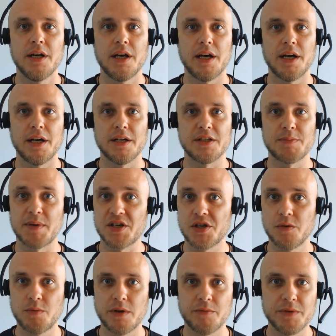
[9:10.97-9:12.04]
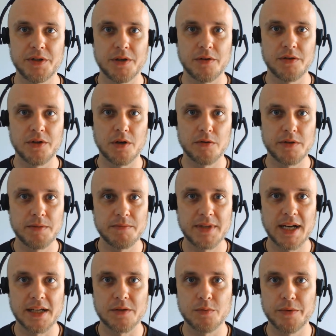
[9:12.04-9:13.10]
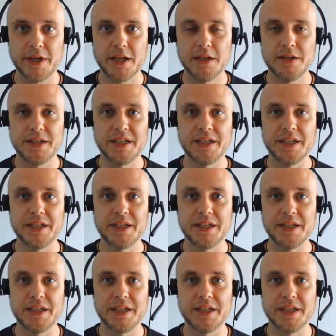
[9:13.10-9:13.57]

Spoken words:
especially when we don't know them that well,